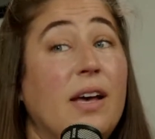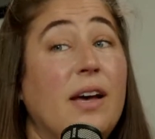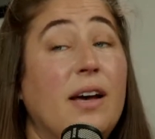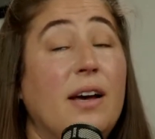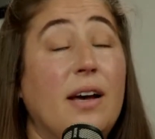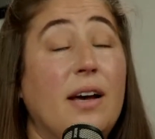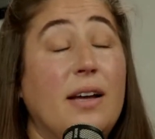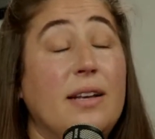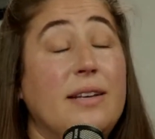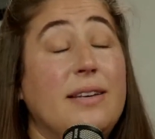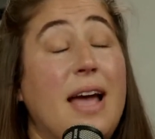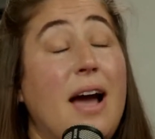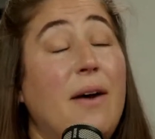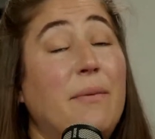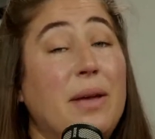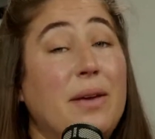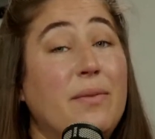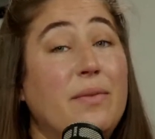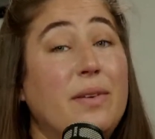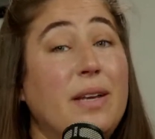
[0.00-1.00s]

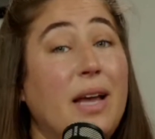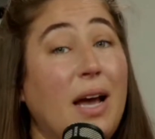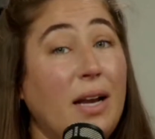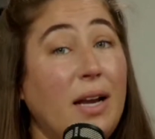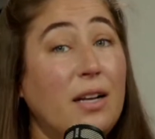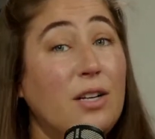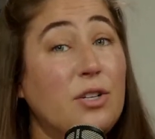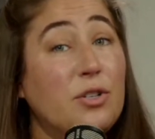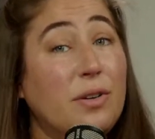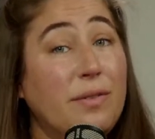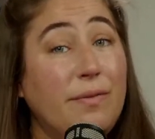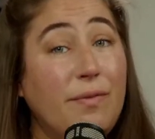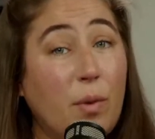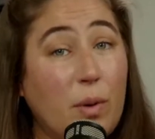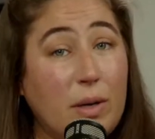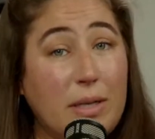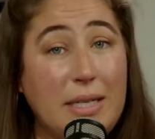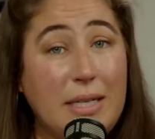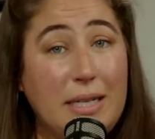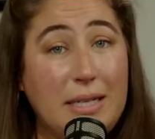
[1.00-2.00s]

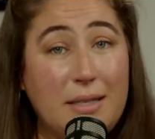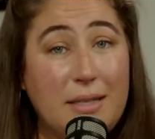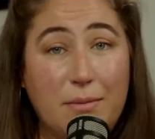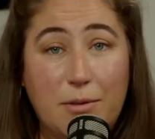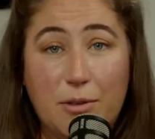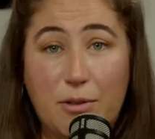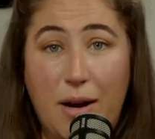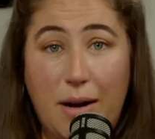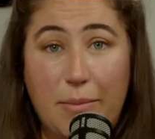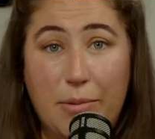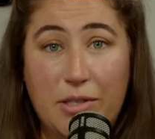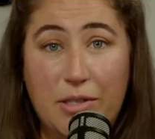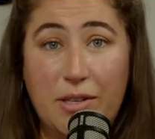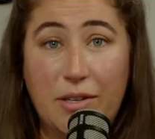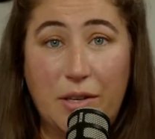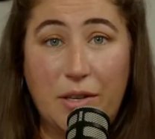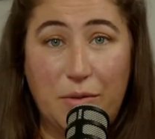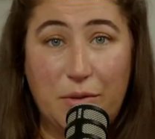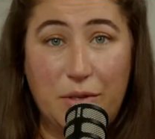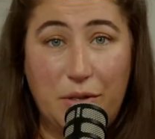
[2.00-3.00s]
914 subscribers
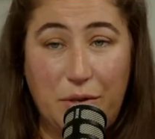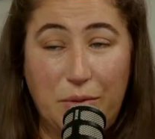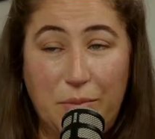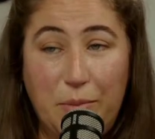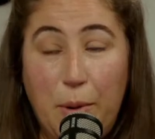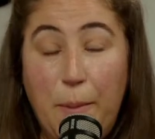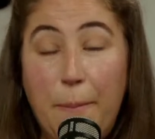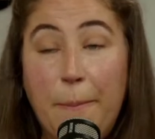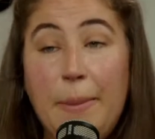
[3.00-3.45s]
on YouTube,